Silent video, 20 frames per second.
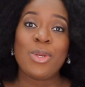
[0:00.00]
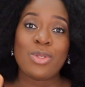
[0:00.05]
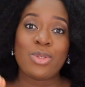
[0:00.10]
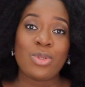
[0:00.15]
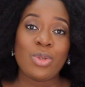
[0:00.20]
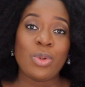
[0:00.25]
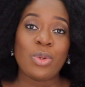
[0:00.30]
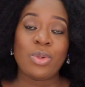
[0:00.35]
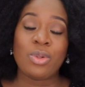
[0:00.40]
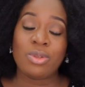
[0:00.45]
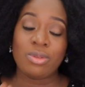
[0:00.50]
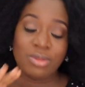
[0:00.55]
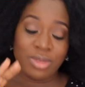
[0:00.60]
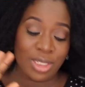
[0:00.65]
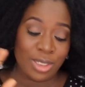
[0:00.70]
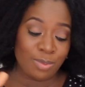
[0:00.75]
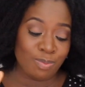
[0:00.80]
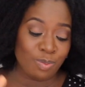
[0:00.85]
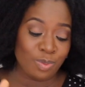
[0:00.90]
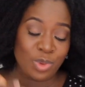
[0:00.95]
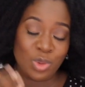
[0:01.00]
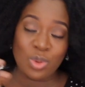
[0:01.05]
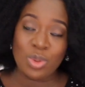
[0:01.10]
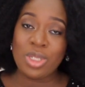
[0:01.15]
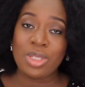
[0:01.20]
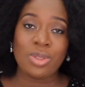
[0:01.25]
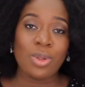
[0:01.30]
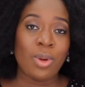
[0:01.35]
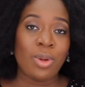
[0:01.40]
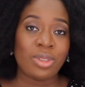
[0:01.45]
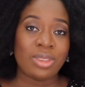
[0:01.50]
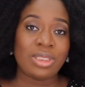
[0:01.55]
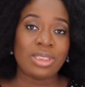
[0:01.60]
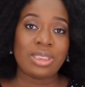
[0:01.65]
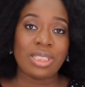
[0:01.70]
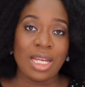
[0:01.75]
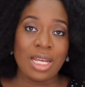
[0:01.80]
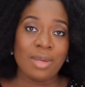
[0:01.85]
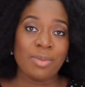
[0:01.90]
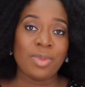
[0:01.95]
So they do it all the
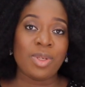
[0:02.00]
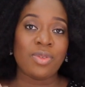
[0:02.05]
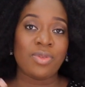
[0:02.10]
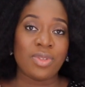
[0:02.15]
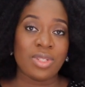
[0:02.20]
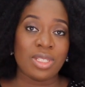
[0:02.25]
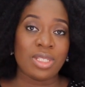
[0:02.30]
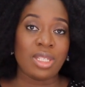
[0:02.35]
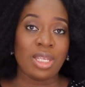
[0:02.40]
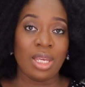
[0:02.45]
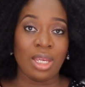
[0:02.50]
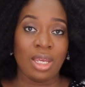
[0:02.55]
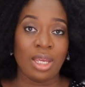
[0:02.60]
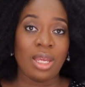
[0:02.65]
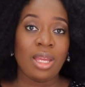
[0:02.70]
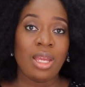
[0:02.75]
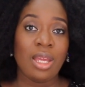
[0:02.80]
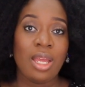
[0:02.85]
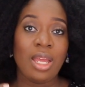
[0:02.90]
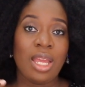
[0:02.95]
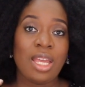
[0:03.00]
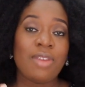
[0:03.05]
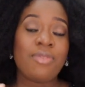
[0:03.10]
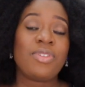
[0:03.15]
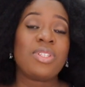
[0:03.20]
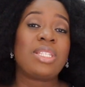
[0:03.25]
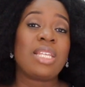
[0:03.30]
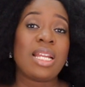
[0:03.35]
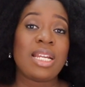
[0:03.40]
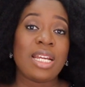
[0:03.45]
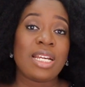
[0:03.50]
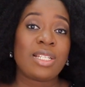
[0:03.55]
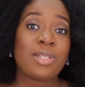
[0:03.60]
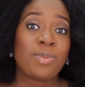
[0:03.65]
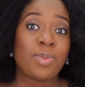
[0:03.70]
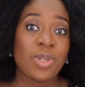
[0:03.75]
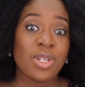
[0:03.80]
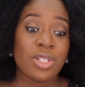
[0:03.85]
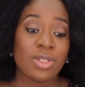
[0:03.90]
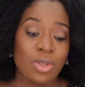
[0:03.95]
time if it's an
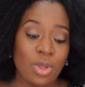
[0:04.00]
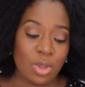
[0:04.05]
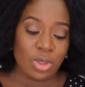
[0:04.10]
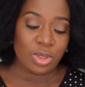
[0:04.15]
experienced